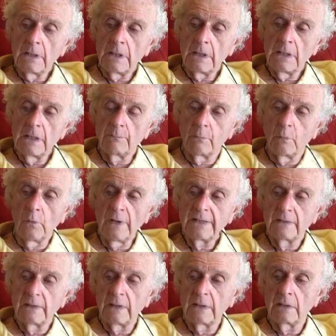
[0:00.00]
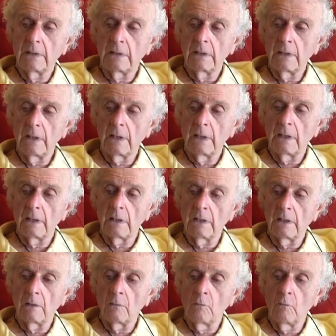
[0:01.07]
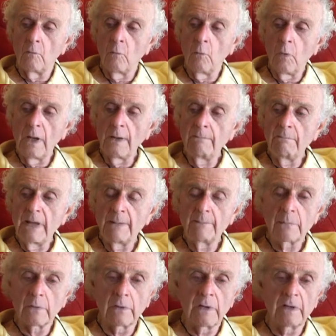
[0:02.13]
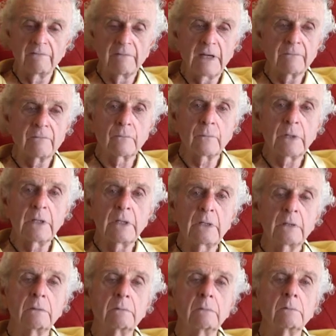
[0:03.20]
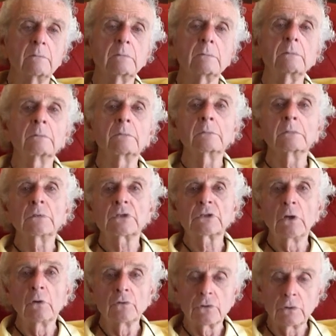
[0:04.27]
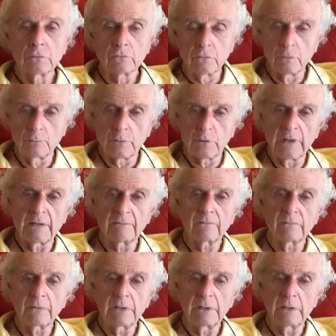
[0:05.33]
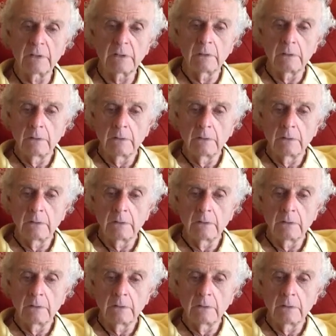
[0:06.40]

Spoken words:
he appointed one member of every social group or every